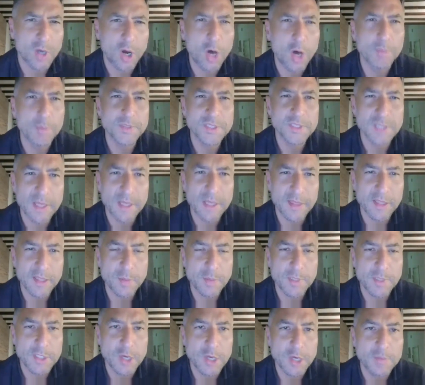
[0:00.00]
Hobbes, I think
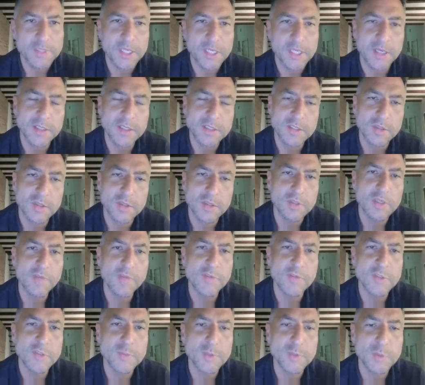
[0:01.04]
Thomas Hobbes said this, the
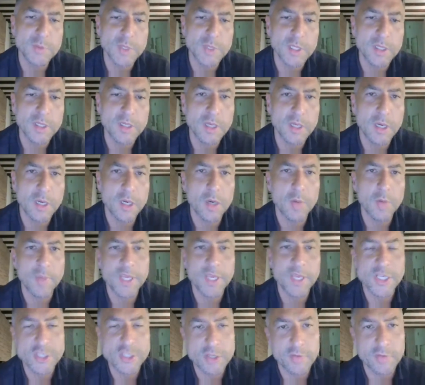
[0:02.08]
difference between
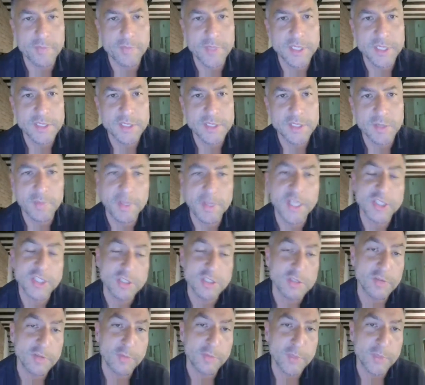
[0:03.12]
obligation of means and
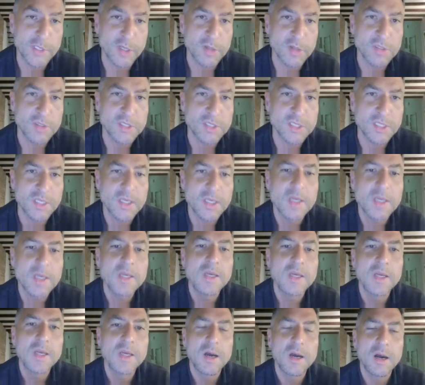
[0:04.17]
obligations of results.
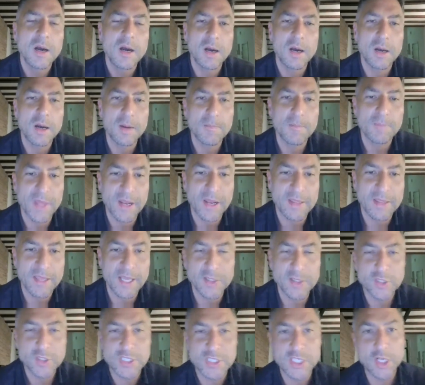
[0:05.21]
And I
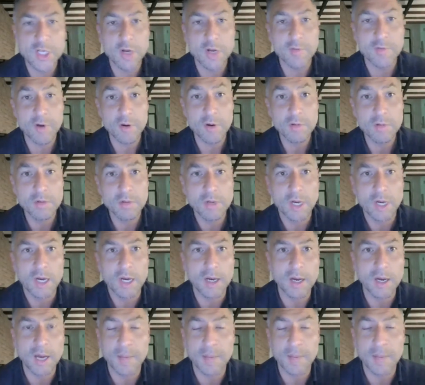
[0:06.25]
think at the C level,
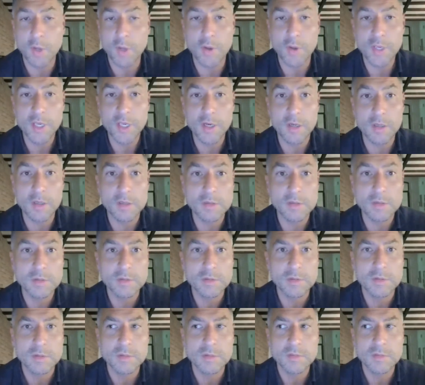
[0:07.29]
I'm not here
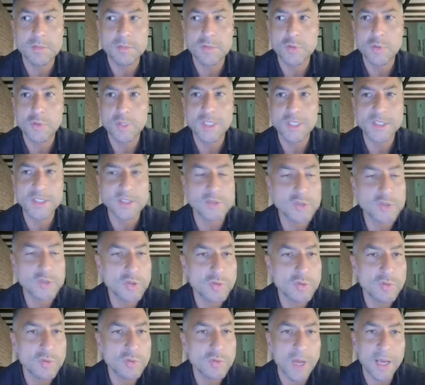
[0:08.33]
to listen
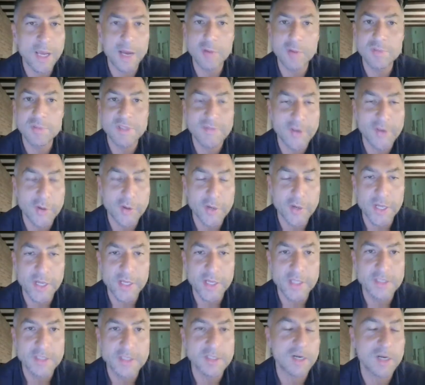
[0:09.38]
to like how difficult it
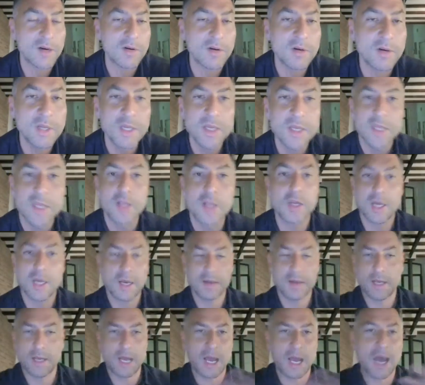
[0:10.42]
is, or
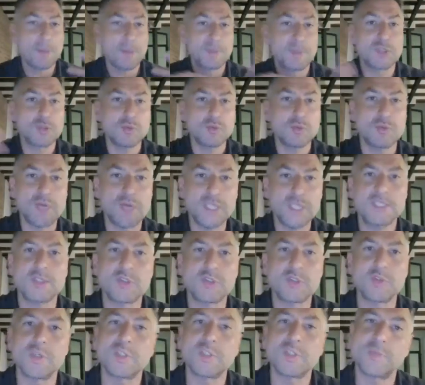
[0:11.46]
happy to listen
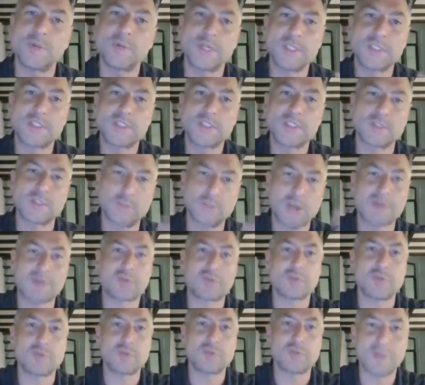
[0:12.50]
to it, but you
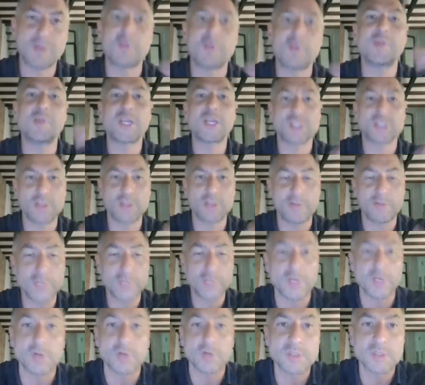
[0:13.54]
have an obligation of
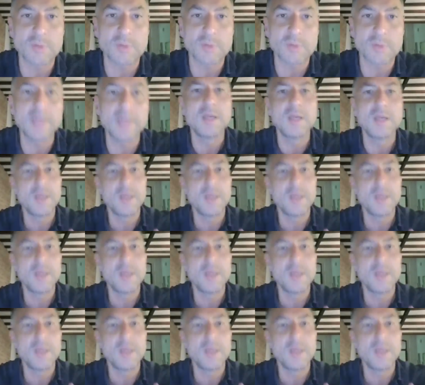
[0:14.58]
results, right?